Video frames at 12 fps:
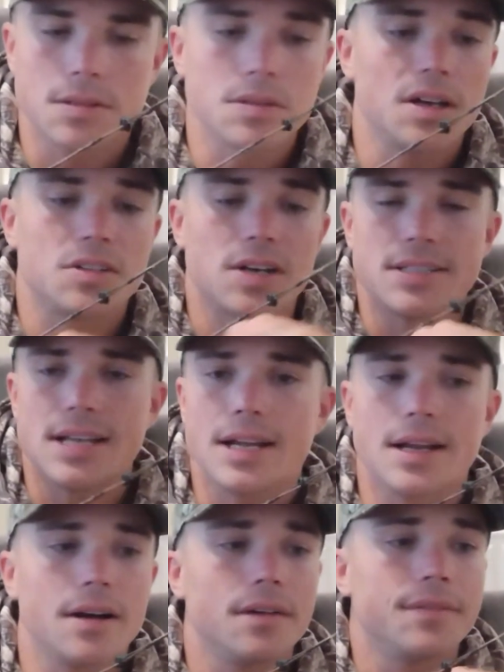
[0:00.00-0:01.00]
so I try to
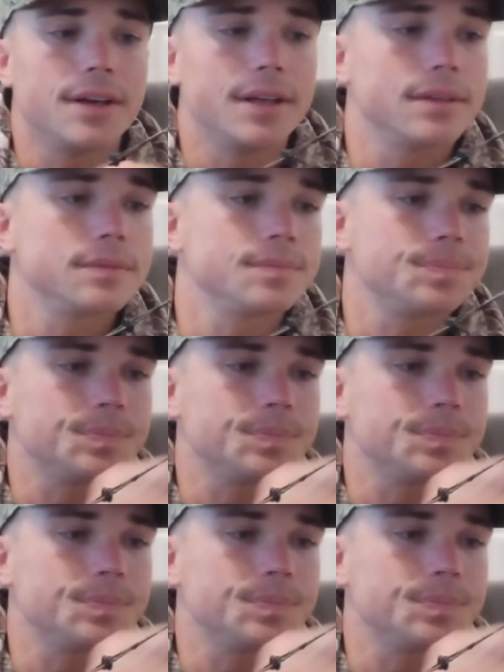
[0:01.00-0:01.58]
take care of it.